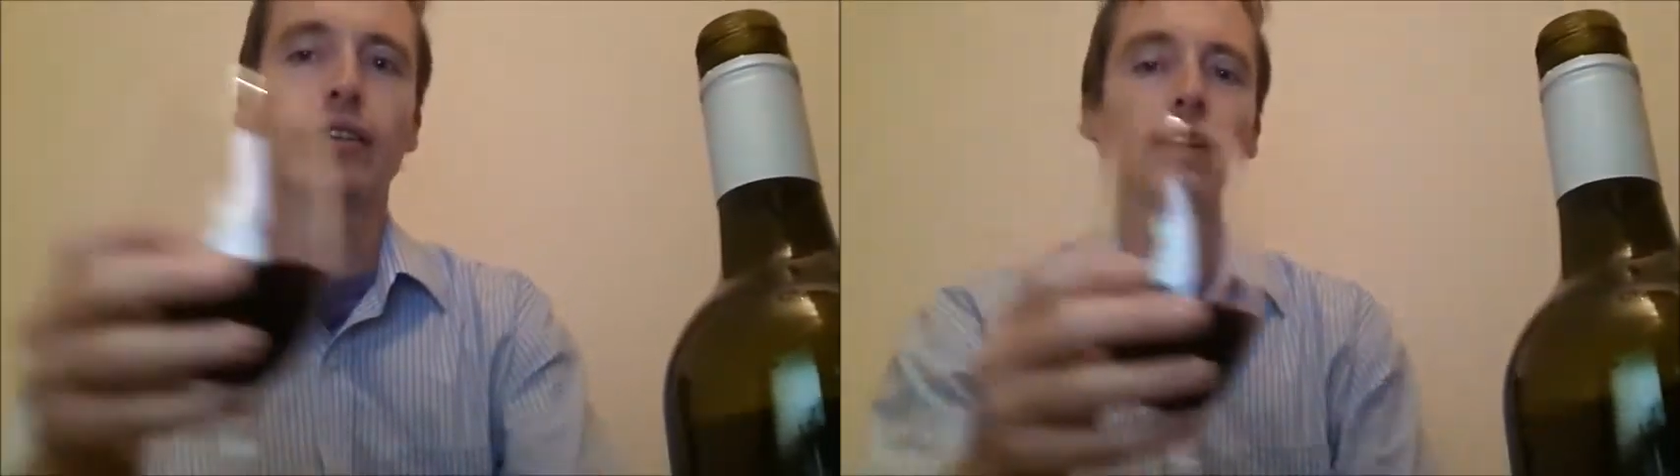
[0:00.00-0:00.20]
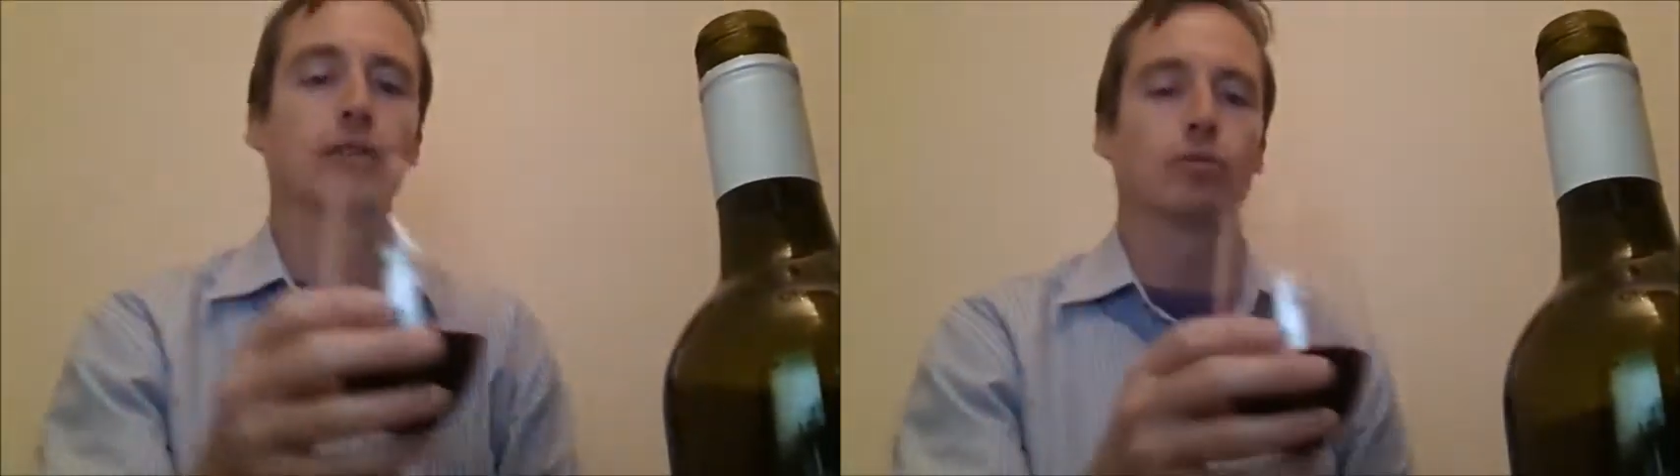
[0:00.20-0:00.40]

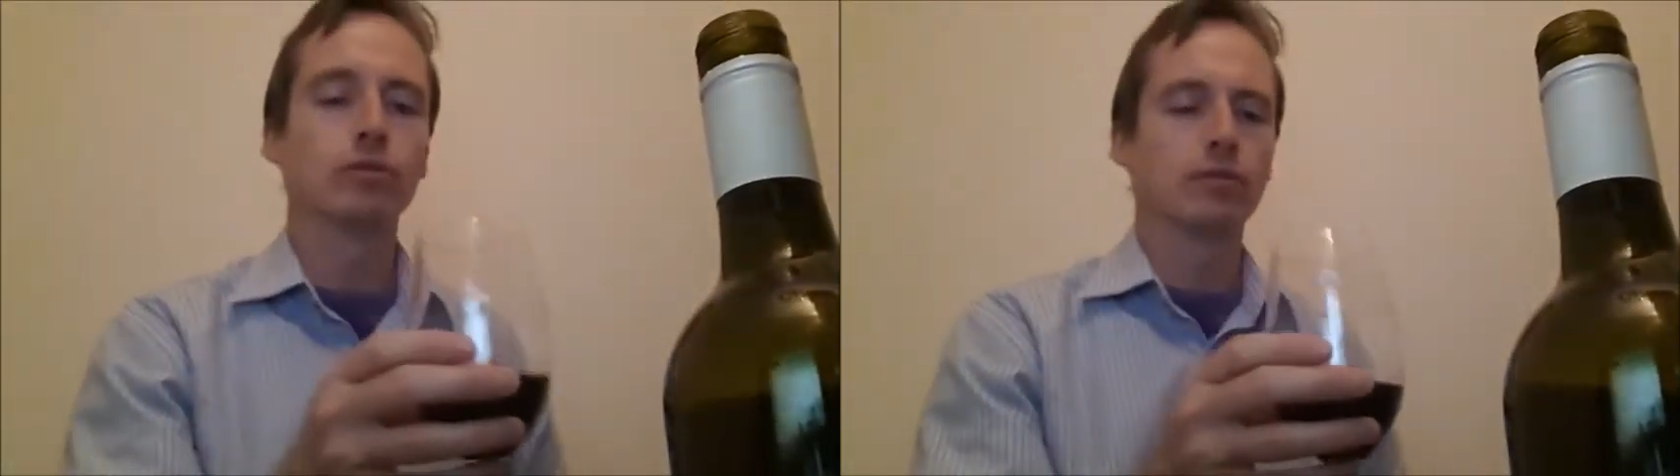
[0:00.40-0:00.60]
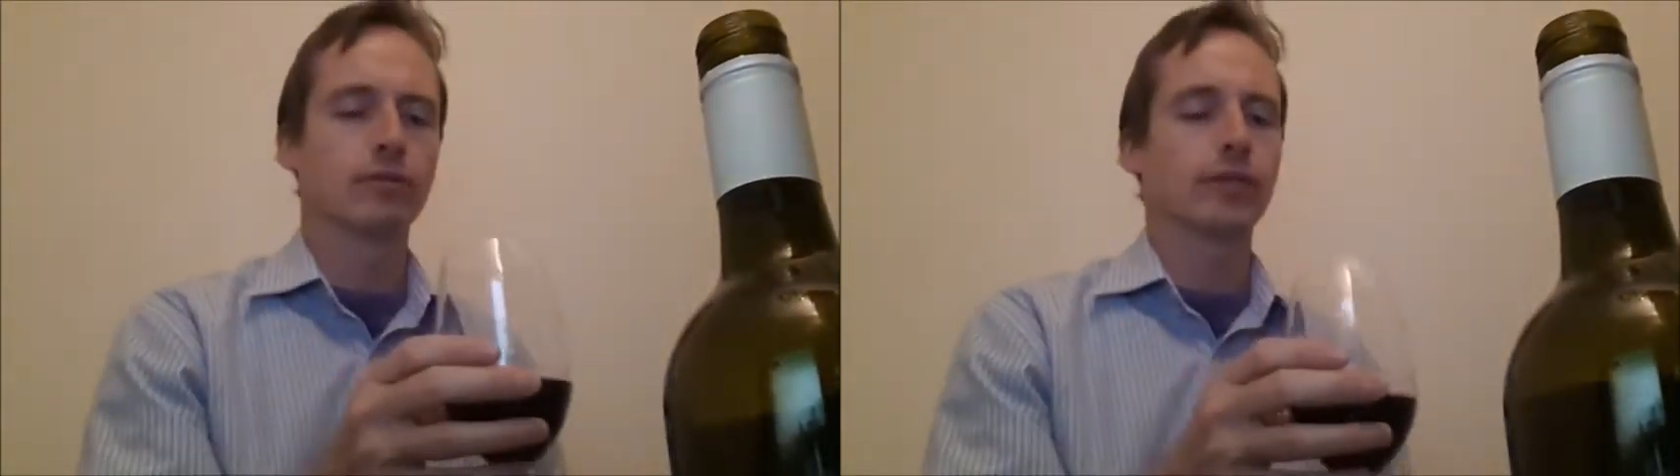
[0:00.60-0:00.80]
I
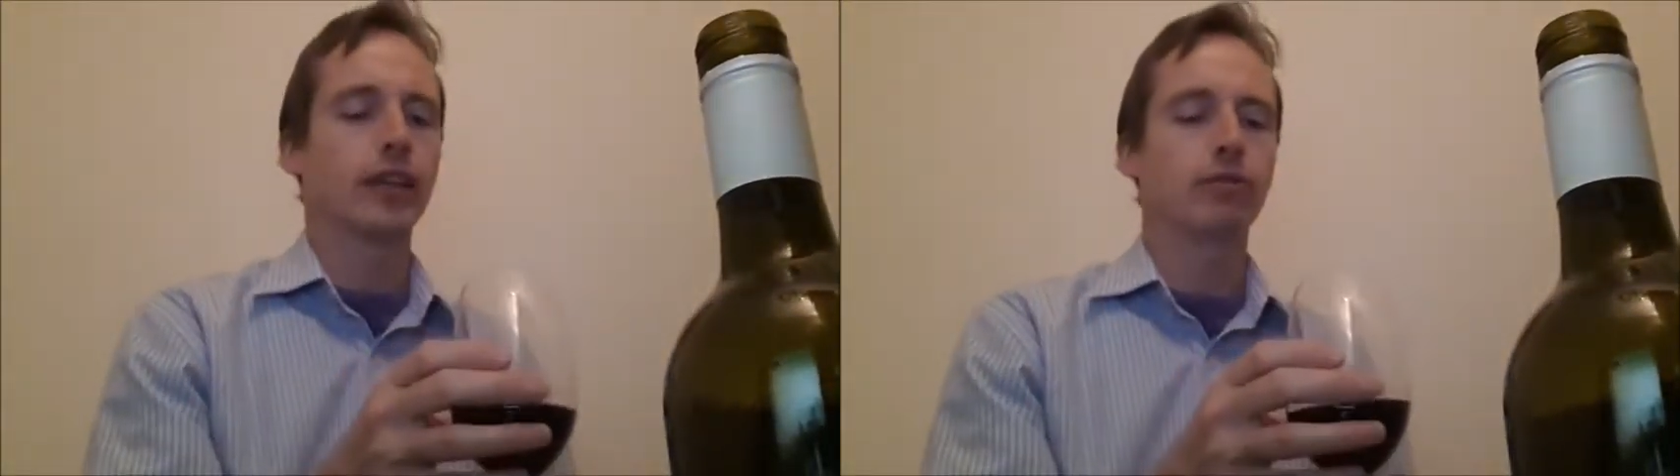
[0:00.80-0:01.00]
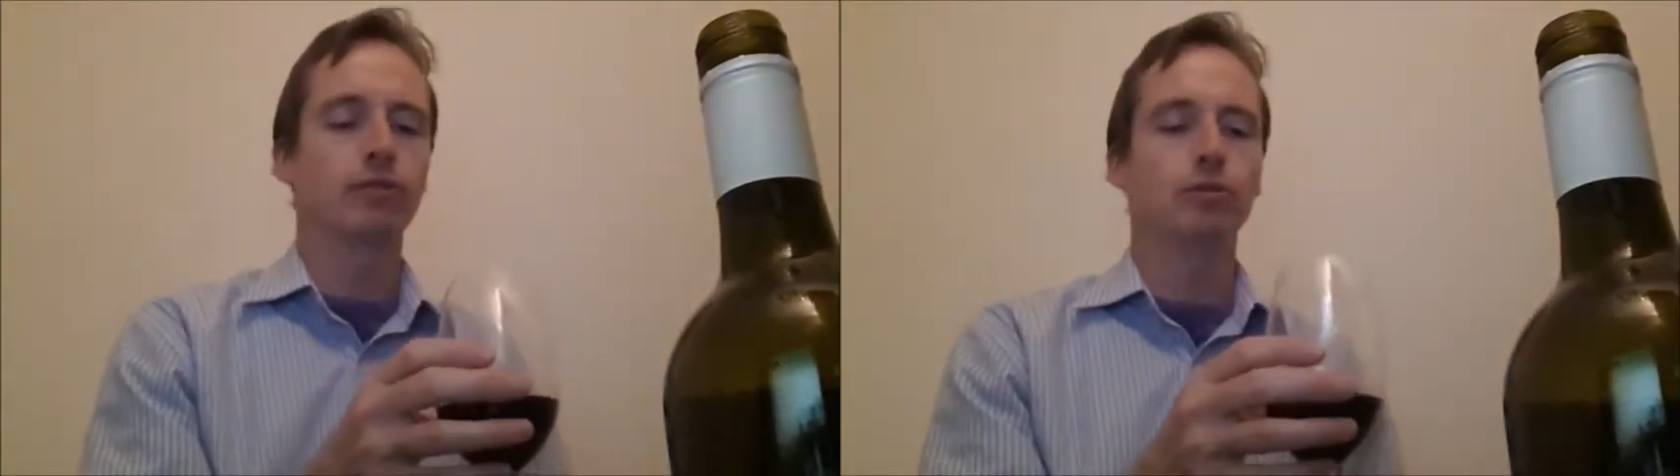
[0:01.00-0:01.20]
wouldn't,
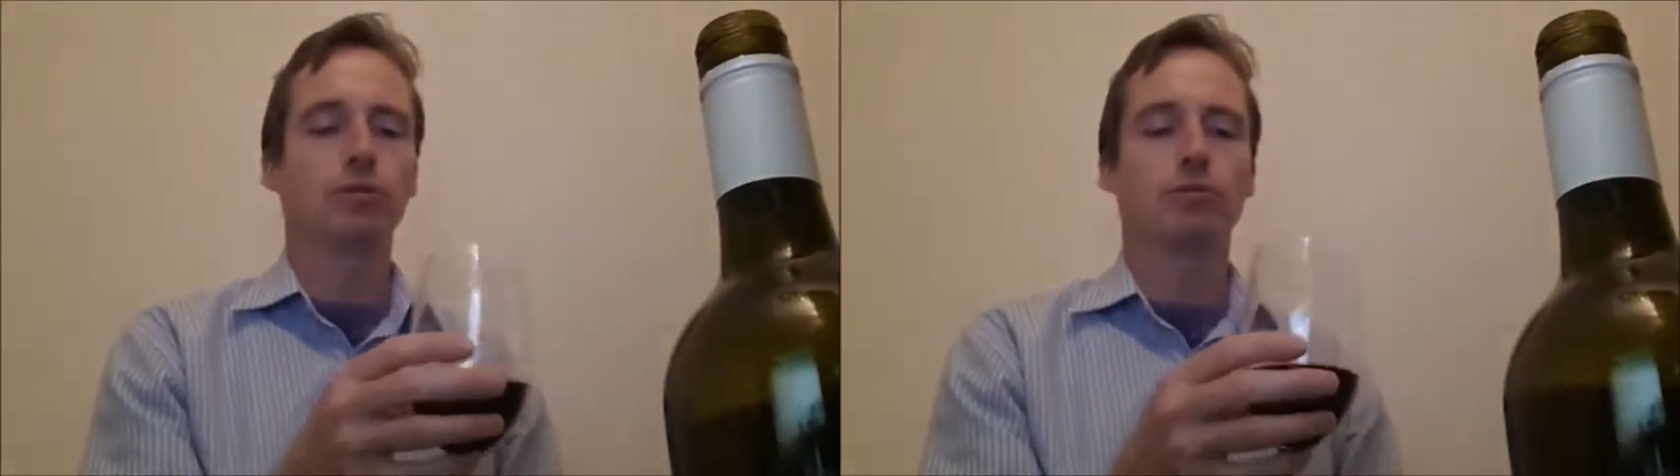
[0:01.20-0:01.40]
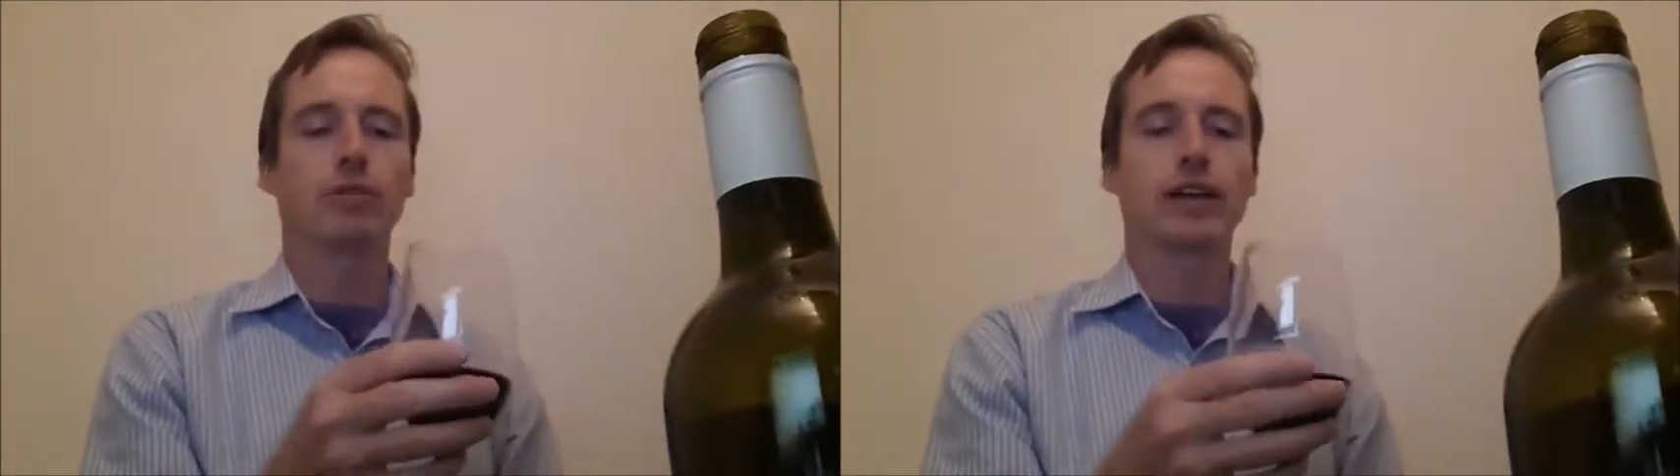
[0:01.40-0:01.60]
if you
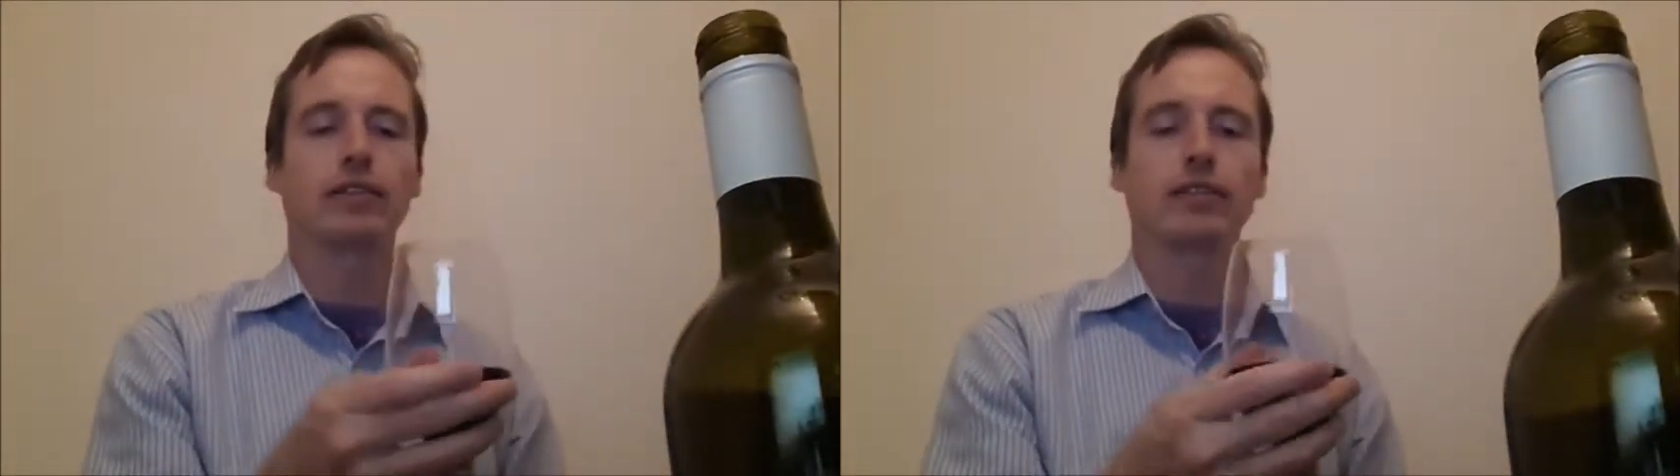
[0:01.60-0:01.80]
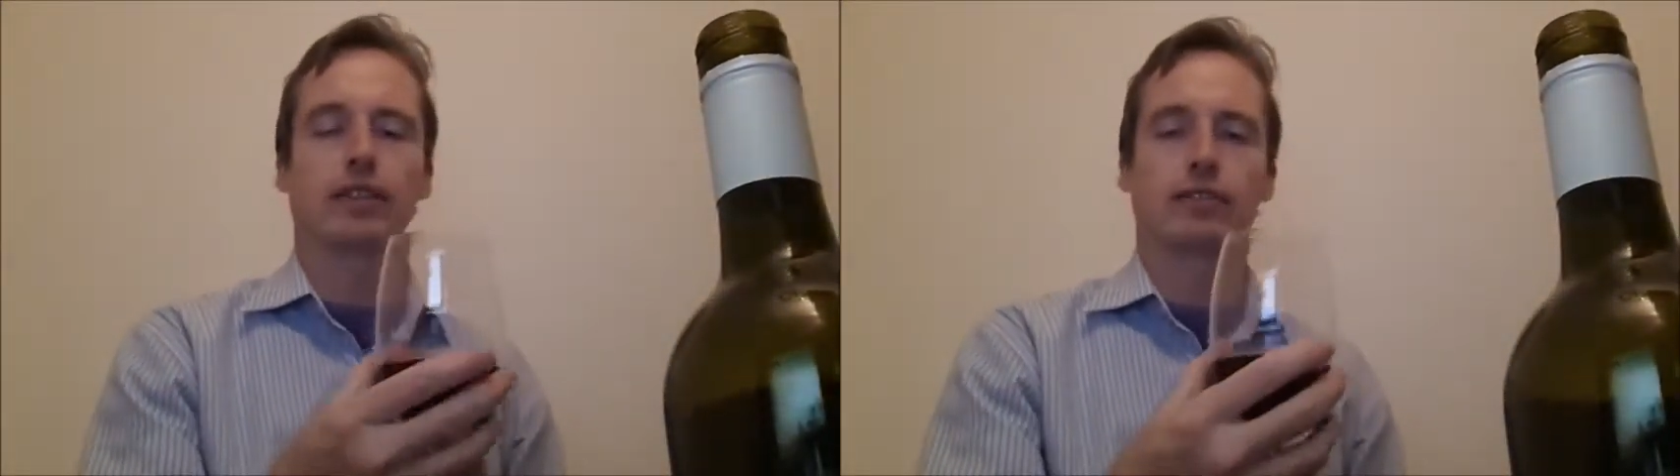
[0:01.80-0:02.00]
were
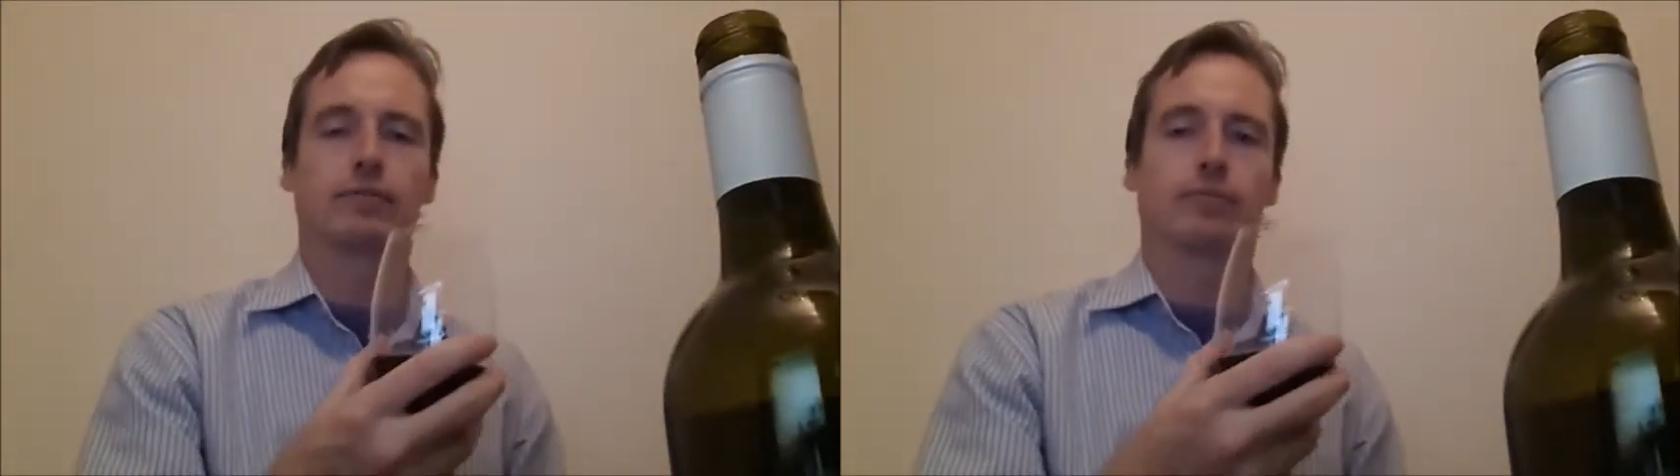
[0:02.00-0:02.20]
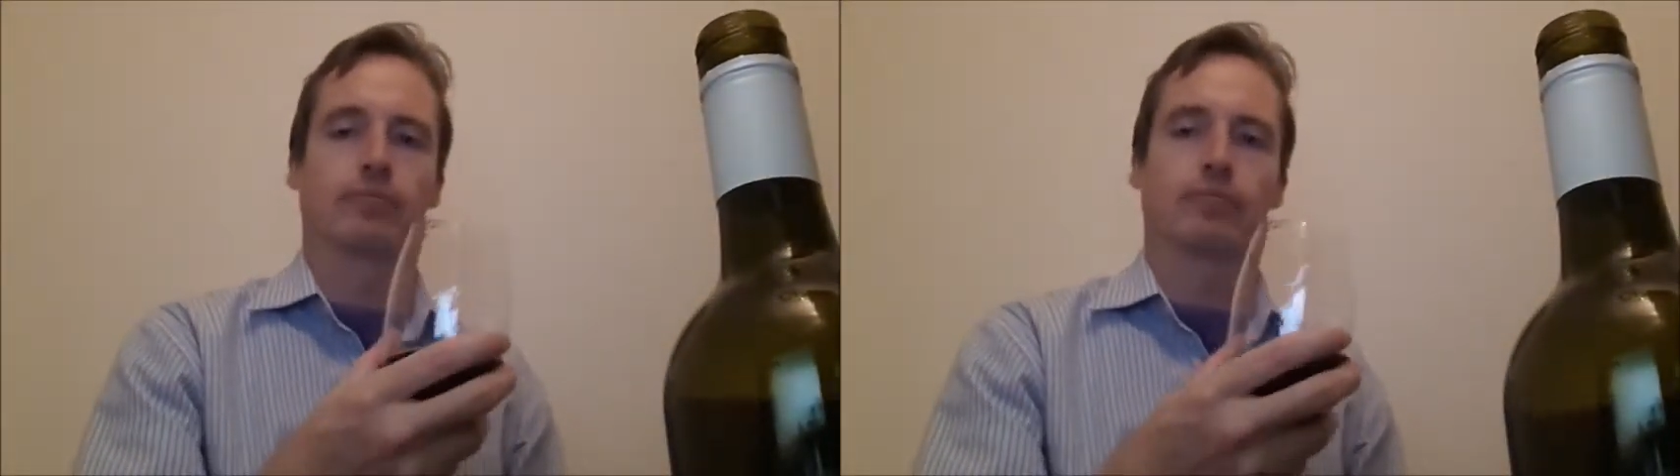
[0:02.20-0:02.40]
rating